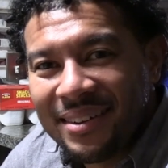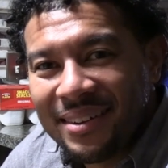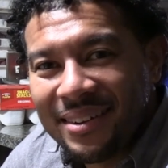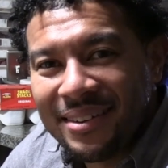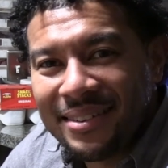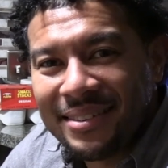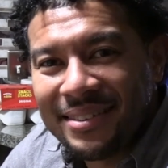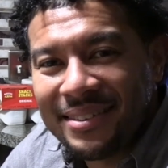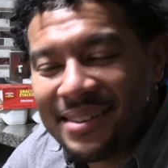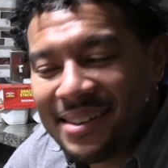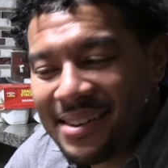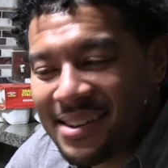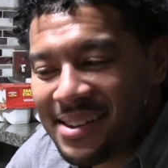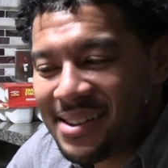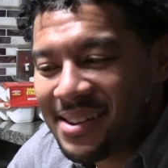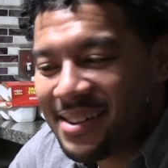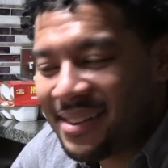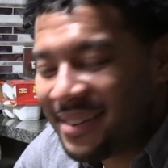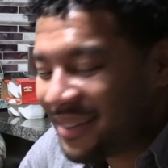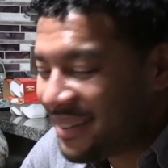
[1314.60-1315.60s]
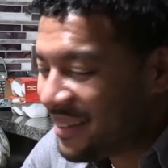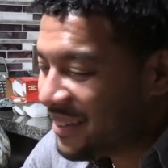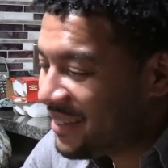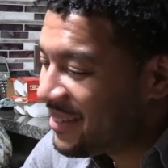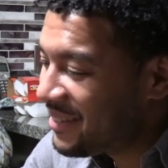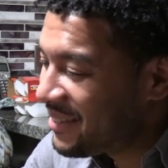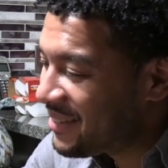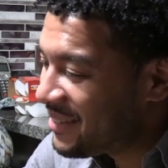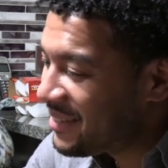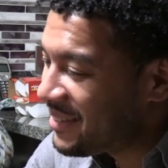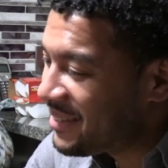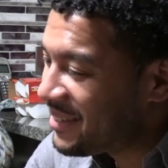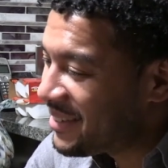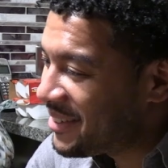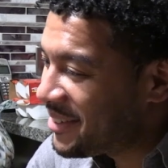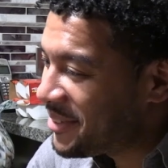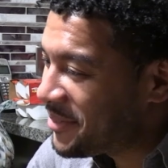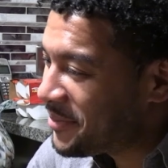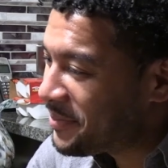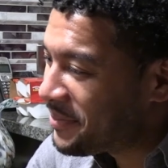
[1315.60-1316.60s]
Oh, yeah.
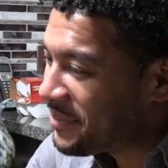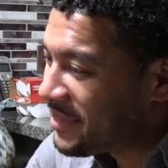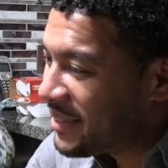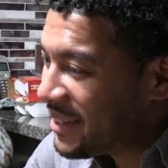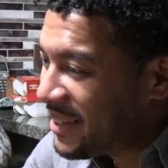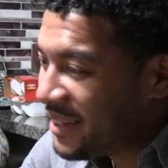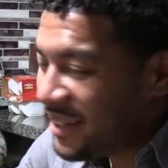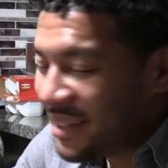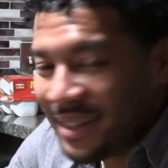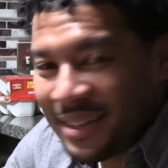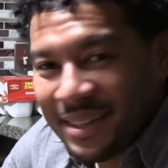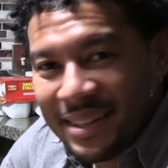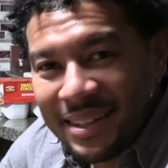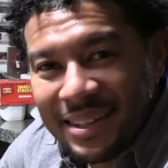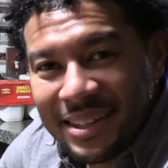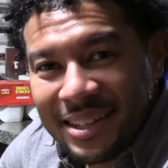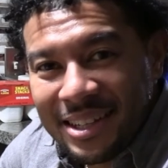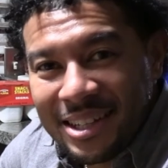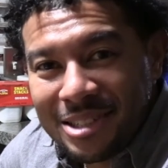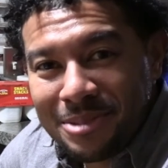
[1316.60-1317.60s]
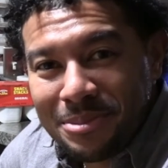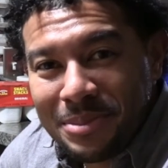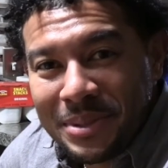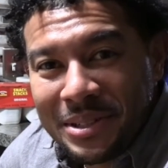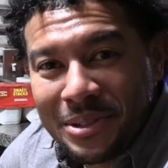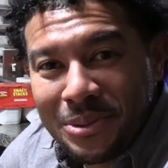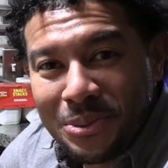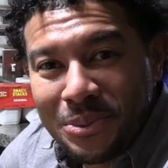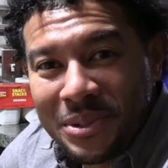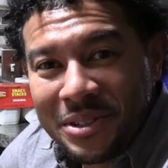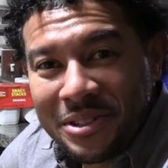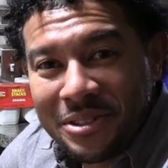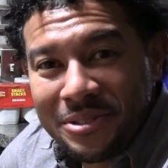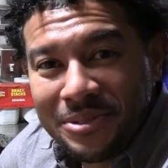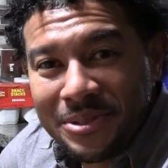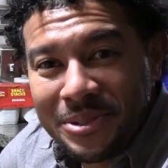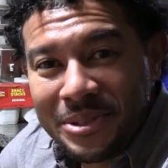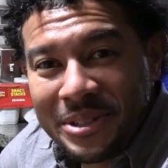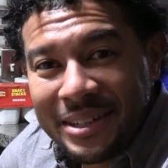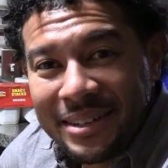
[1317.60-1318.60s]
Well, it's been a
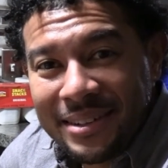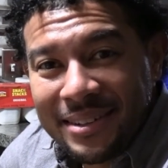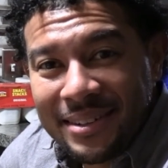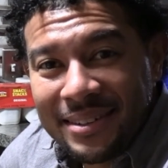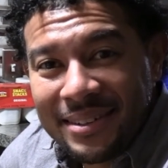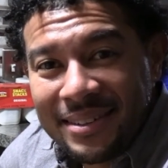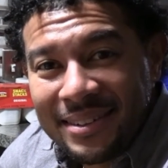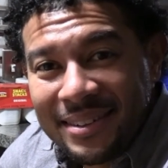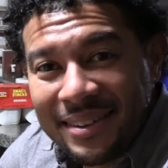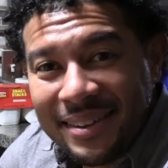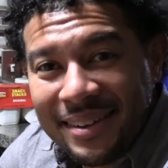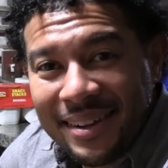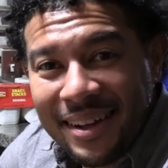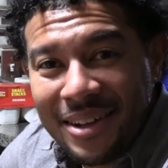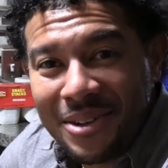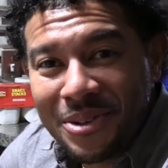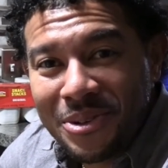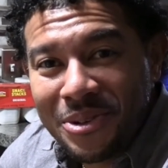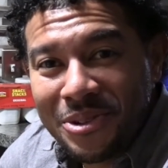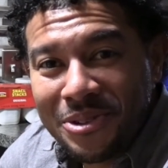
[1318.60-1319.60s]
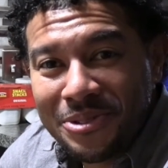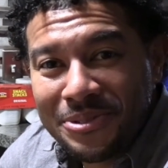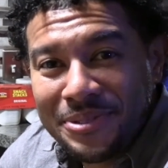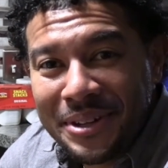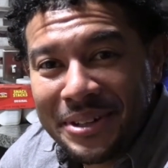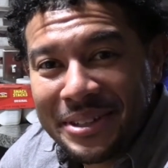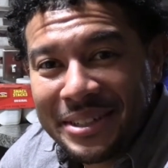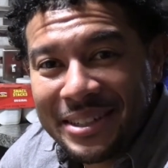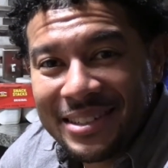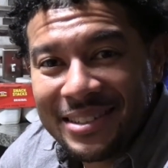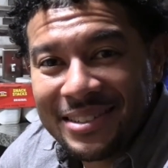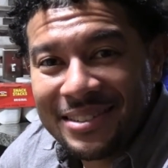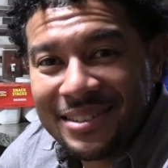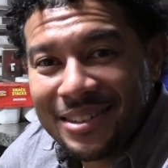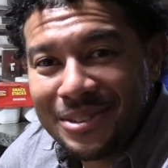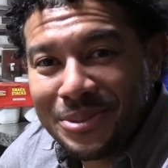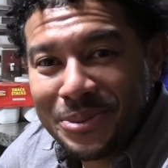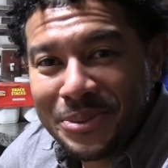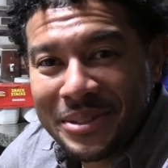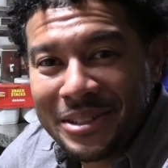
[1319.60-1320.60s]
wonderful year. I don't know if I'll get
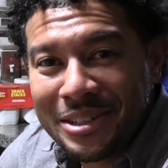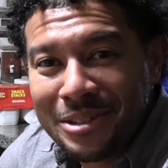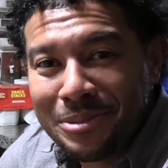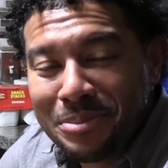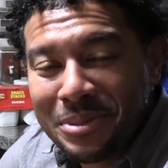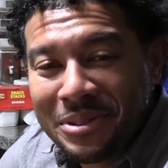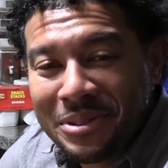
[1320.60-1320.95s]
another one up